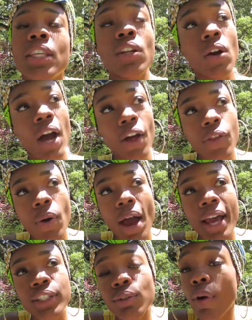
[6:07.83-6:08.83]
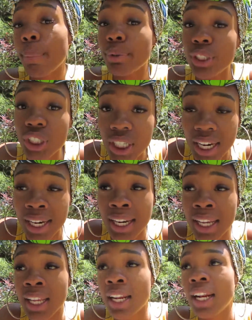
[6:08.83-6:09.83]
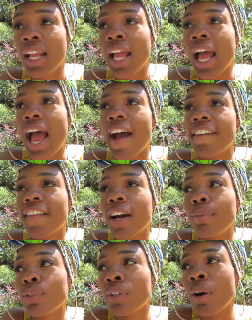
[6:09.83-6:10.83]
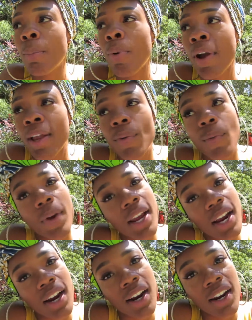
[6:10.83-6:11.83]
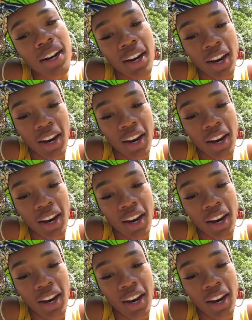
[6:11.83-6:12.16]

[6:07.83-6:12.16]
You know, although I do appreciate it, I've come to a point where